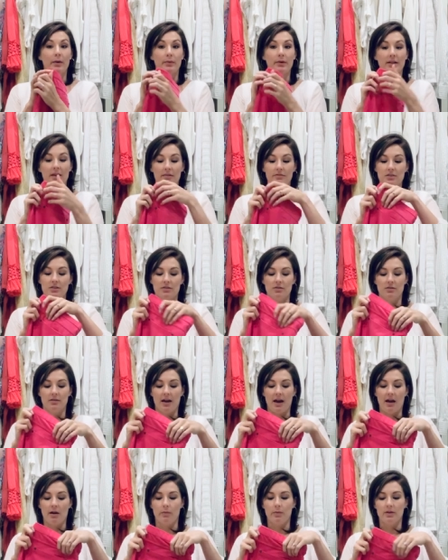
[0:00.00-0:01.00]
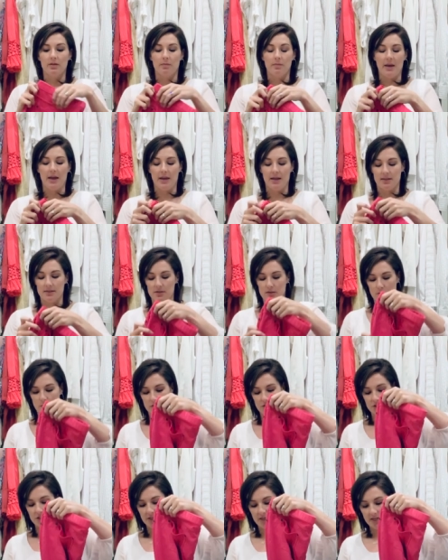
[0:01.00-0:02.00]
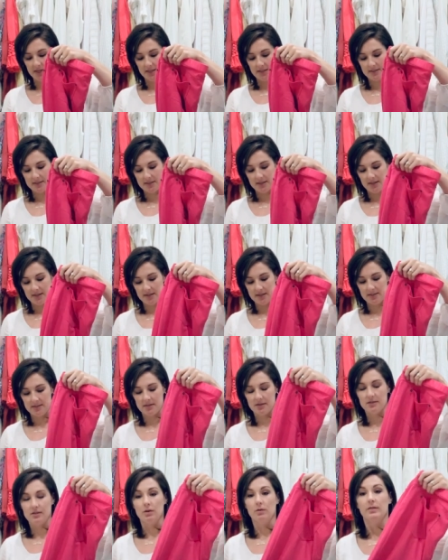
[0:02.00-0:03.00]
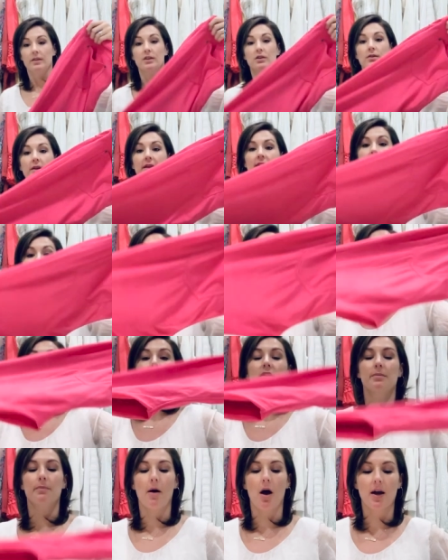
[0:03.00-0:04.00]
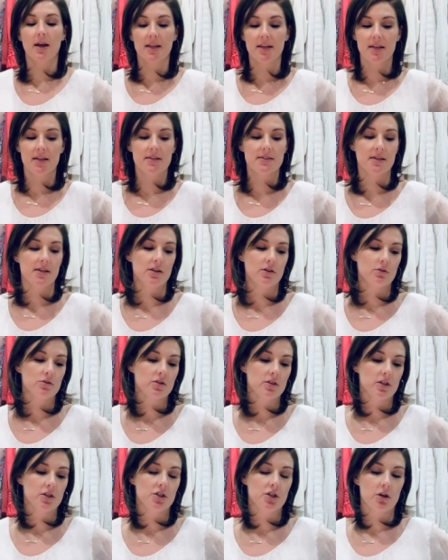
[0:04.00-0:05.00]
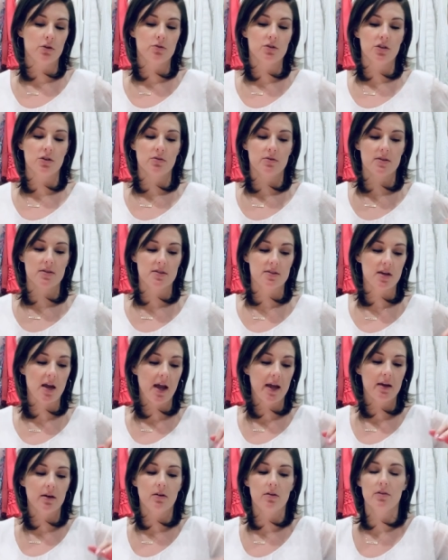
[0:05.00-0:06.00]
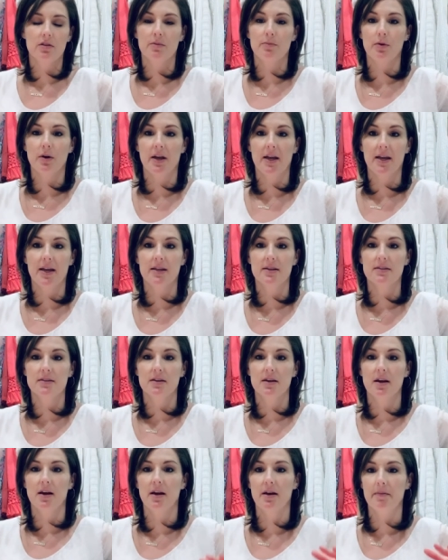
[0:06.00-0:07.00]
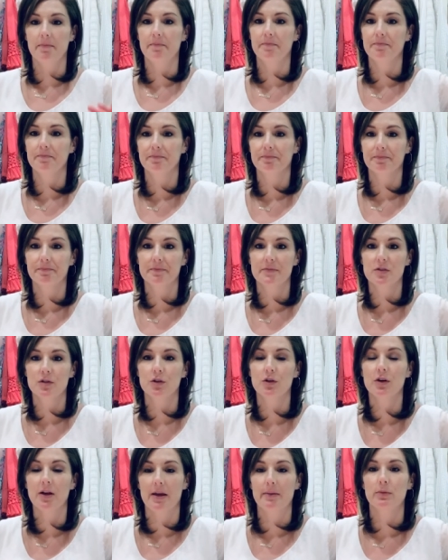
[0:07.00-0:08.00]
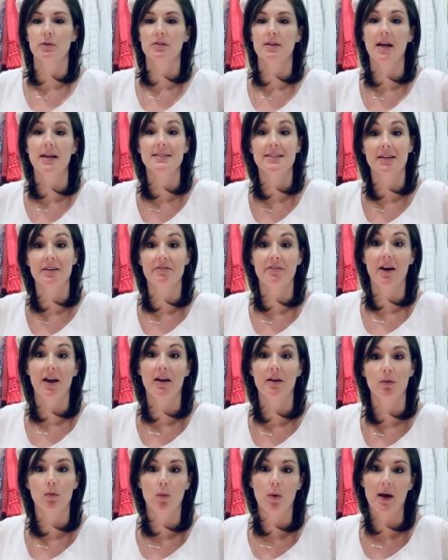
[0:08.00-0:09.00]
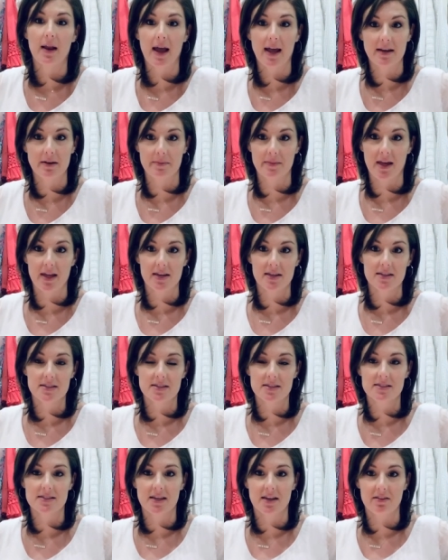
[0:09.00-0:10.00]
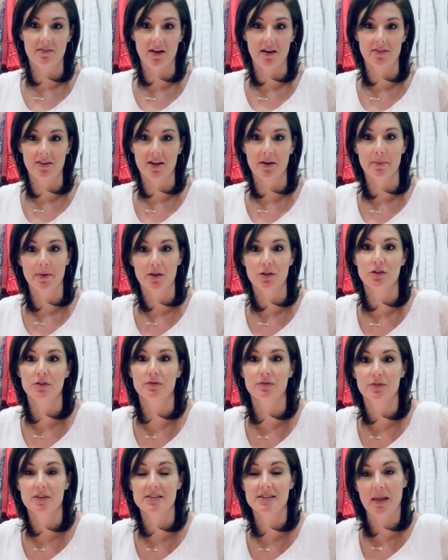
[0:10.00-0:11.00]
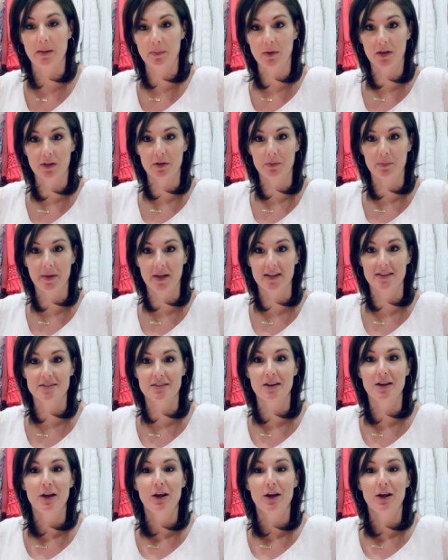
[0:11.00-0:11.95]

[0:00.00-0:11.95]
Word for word: we love to do that with pants or jeans is so that you can see what the pocket is. It usually shows you the style, the brand, um, so you're able to identify what item that is instead of having a bunch of the same colored pants